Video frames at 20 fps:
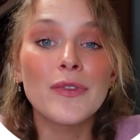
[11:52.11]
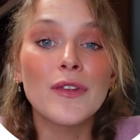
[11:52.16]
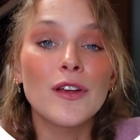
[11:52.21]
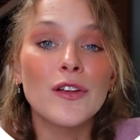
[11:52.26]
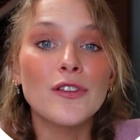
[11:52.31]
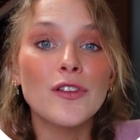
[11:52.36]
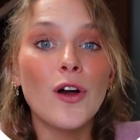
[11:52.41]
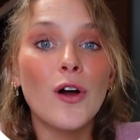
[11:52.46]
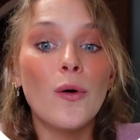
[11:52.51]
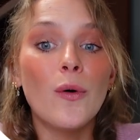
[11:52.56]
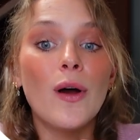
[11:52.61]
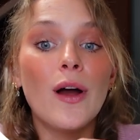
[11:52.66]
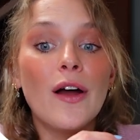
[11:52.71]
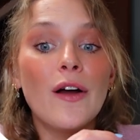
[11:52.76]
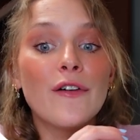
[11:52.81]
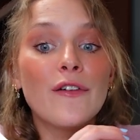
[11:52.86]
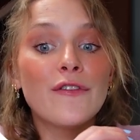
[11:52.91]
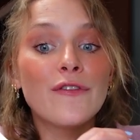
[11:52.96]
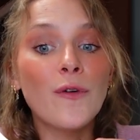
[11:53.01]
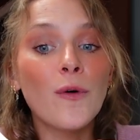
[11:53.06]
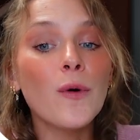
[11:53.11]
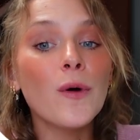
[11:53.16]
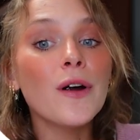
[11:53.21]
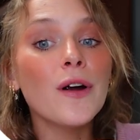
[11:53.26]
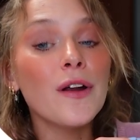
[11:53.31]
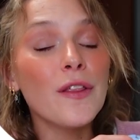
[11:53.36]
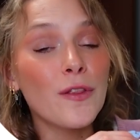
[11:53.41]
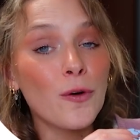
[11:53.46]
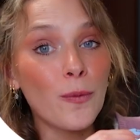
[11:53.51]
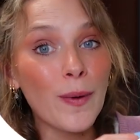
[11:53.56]
So
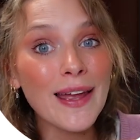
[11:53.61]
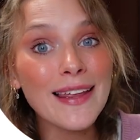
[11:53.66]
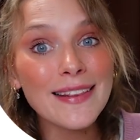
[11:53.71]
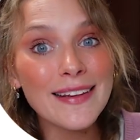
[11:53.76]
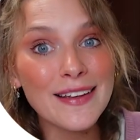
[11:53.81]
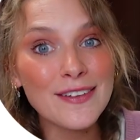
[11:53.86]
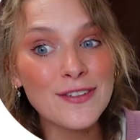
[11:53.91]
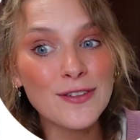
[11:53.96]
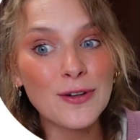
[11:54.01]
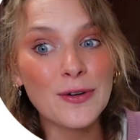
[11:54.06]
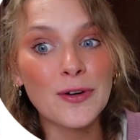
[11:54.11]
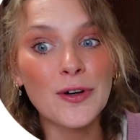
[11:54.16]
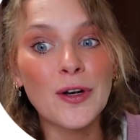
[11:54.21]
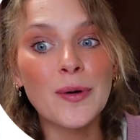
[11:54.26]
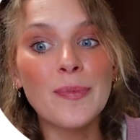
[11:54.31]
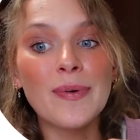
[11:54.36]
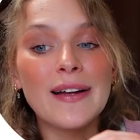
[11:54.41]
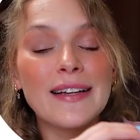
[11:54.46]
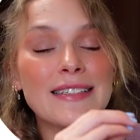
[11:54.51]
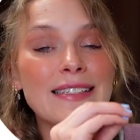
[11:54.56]
for the waitlist group,